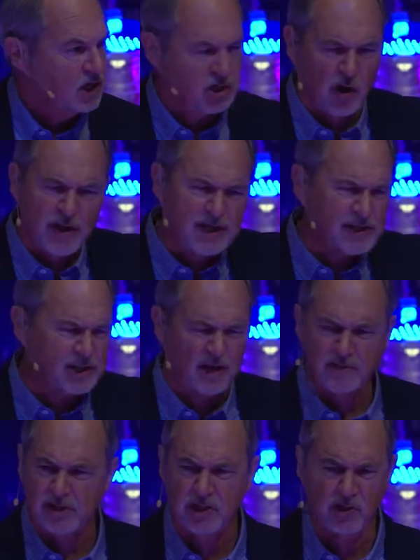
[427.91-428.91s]
So, all this
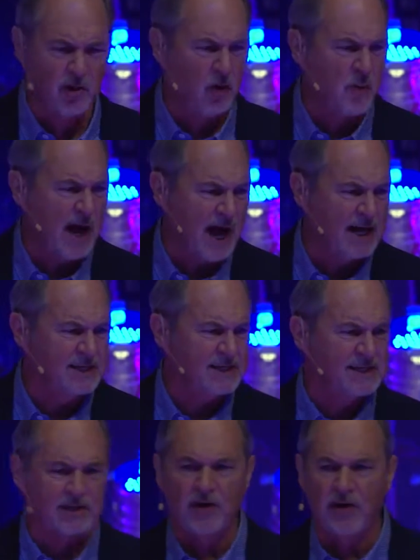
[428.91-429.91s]
stuff that's going on with
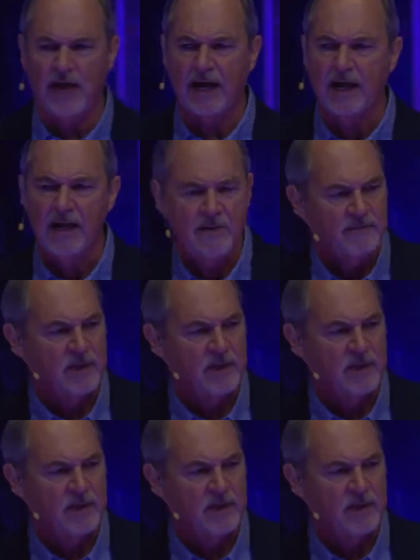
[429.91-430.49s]
ISIS and all that,